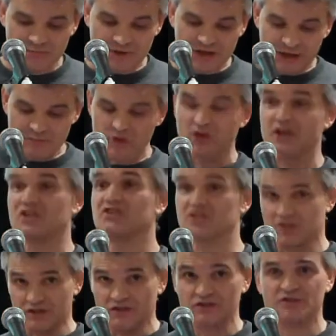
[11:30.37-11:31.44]
became
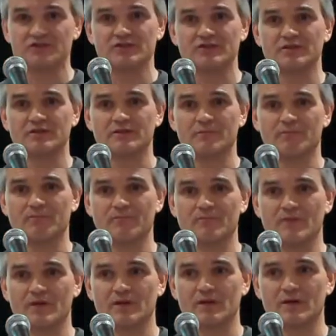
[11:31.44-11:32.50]
Christians
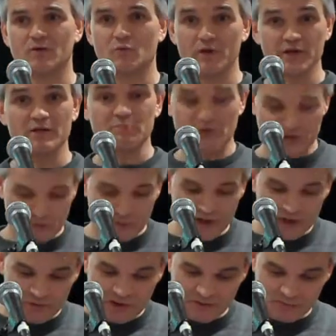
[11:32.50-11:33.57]
when he, went,
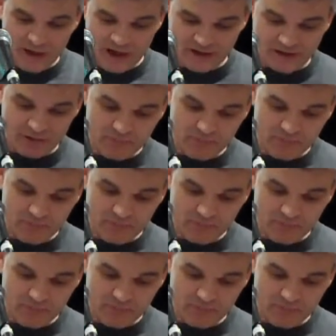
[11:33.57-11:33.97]
when he went back.